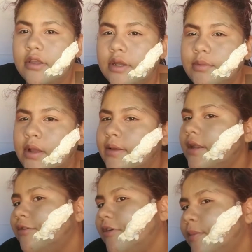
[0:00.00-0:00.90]
I'm probably going
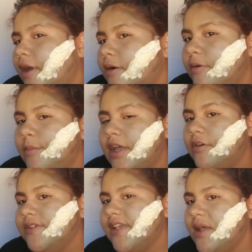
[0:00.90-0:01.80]
to rip out my
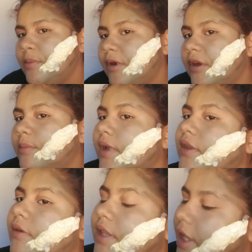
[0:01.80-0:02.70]
whole sideburn by
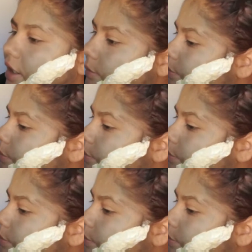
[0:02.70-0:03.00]
doing that.